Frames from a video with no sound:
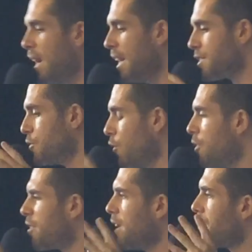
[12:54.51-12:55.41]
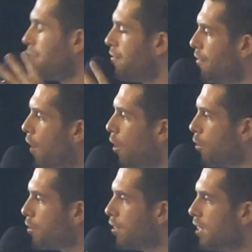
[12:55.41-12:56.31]
It's not their
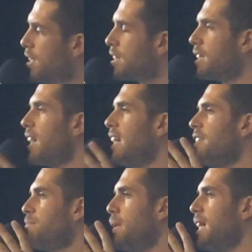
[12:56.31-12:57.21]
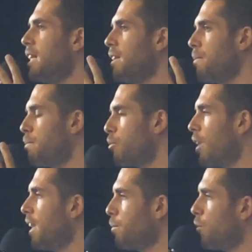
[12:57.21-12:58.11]
fault that they have been
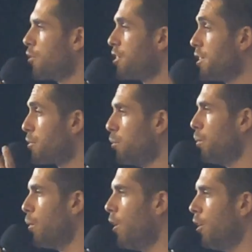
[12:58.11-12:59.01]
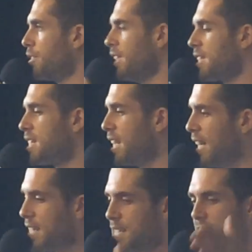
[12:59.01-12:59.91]
brainwashed into a world that
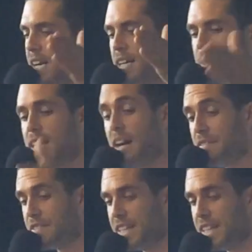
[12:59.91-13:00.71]
says, love